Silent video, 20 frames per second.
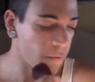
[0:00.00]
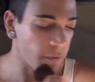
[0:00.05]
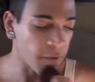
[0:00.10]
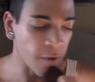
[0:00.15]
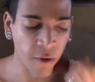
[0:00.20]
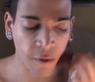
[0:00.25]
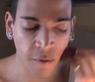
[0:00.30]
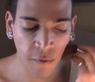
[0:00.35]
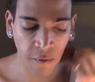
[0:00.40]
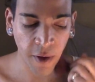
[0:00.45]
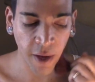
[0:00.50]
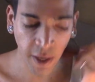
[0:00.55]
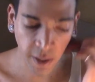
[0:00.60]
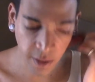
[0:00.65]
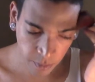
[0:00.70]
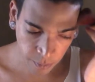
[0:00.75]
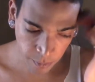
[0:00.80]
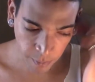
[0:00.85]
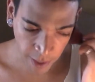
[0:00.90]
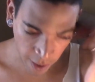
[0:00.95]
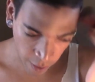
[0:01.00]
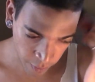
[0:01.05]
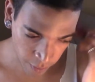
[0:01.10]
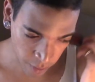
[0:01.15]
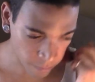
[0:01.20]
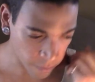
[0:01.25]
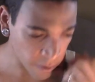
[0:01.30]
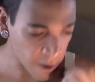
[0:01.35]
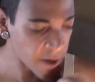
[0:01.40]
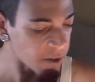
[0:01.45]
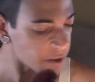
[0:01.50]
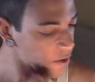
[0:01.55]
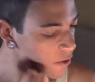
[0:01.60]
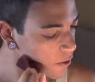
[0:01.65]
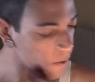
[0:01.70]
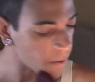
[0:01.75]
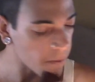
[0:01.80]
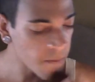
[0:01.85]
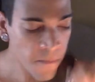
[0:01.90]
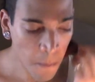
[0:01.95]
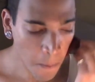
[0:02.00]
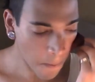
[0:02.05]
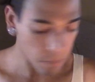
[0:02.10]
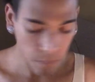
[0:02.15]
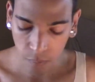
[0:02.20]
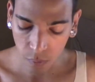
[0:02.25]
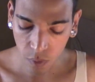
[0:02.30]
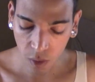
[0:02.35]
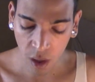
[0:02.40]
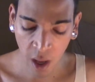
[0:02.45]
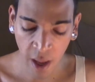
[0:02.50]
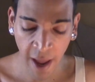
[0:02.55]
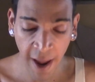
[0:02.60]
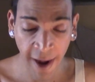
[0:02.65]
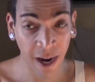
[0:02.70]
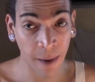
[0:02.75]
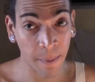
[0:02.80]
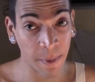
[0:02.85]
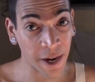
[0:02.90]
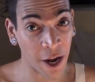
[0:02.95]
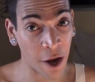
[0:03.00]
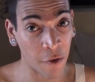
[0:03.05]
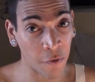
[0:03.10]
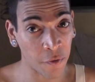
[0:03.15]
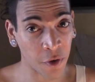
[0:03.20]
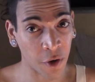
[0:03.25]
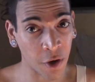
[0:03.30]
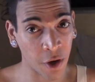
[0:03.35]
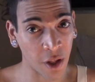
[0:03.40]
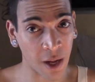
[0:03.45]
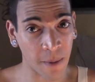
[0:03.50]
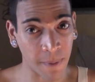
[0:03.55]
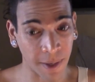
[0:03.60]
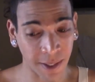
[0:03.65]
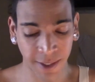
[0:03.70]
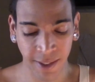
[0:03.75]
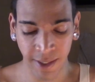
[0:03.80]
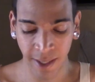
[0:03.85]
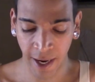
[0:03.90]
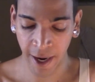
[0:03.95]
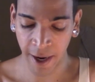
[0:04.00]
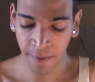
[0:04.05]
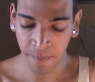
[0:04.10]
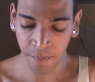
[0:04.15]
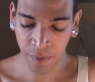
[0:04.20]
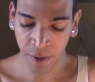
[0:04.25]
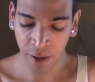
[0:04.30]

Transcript: full face powder brush. I am an e.l.f. girl, I must say.